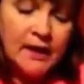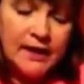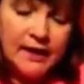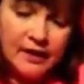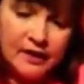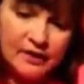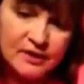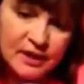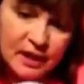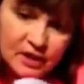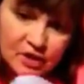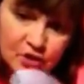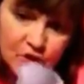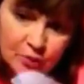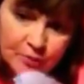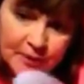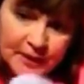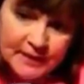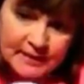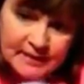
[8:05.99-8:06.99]
here's our
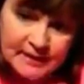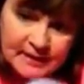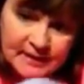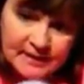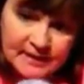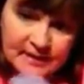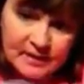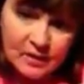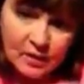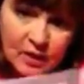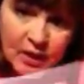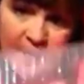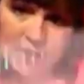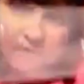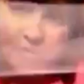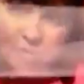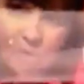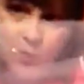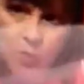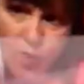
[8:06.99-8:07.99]
2 pieces. Okay,
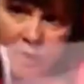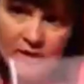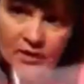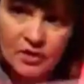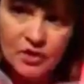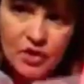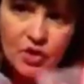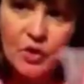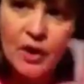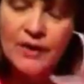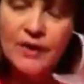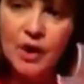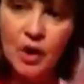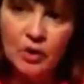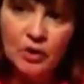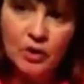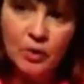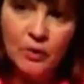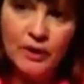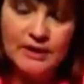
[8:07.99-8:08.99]
so 1, 2, and the
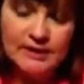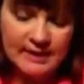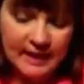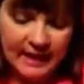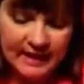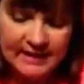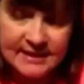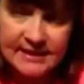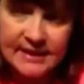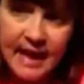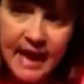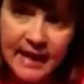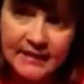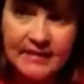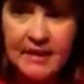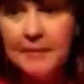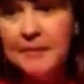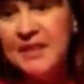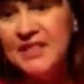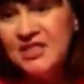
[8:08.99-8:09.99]
only reason I stack
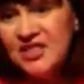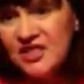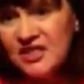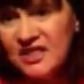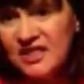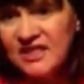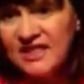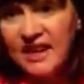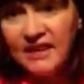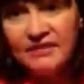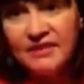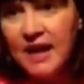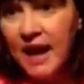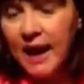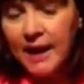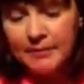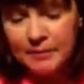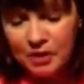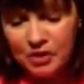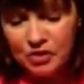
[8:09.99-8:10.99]
them is just to save
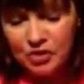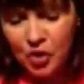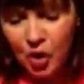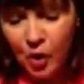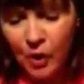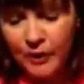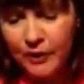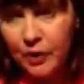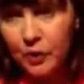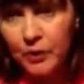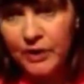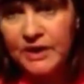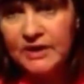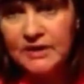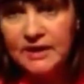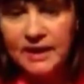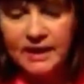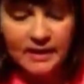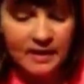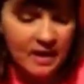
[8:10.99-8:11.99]
time. There's no other
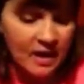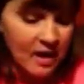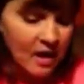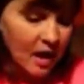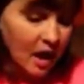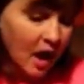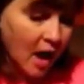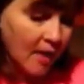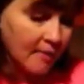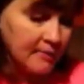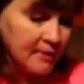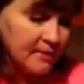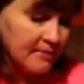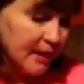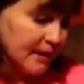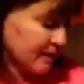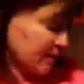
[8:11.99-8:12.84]
reason to